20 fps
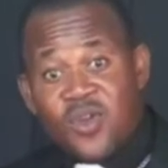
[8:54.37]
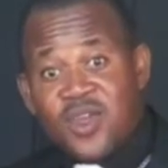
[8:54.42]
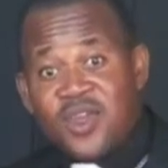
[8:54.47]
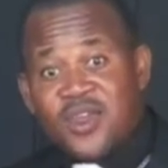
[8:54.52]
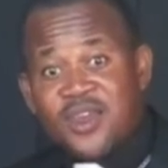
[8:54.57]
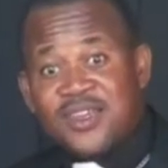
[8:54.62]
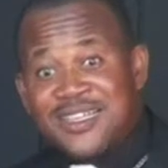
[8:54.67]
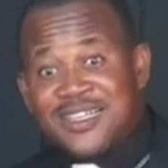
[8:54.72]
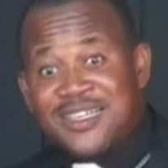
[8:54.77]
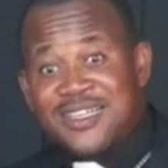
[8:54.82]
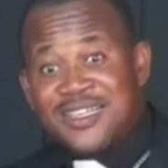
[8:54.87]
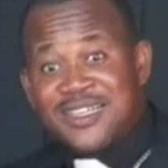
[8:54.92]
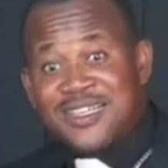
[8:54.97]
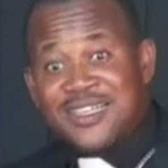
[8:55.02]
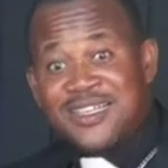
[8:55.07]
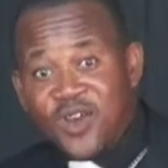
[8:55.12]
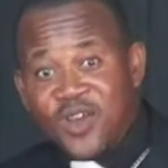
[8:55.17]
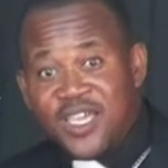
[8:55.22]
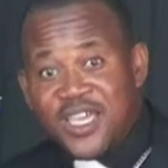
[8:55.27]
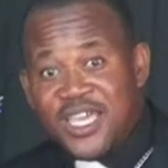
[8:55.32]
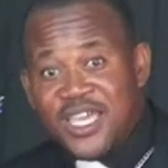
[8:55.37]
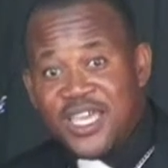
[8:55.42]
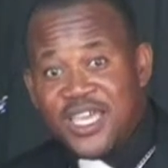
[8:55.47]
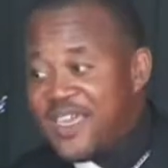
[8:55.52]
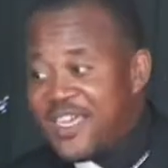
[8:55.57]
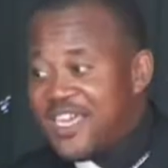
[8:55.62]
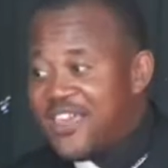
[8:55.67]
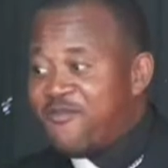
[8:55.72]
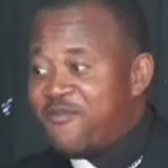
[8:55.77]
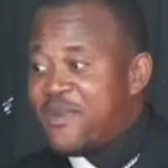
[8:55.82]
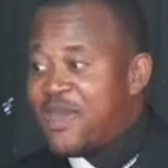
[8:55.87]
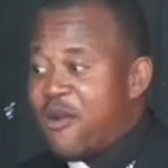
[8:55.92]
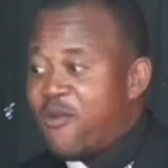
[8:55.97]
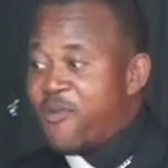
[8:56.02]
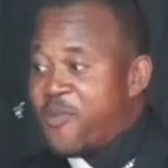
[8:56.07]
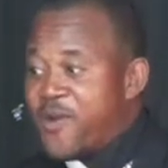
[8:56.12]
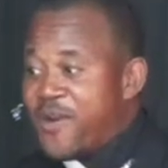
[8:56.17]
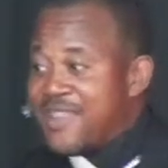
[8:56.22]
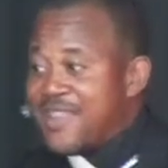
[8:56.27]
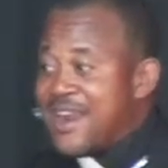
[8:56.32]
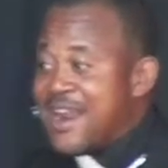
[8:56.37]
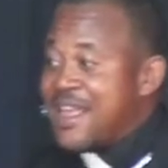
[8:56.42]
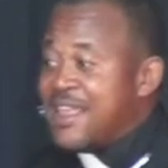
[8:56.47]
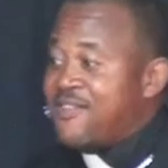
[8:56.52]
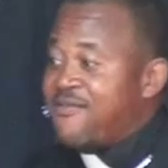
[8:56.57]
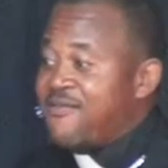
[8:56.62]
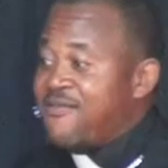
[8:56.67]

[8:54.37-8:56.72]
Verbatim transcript: this drug, if he give me, I will pretend as if I, am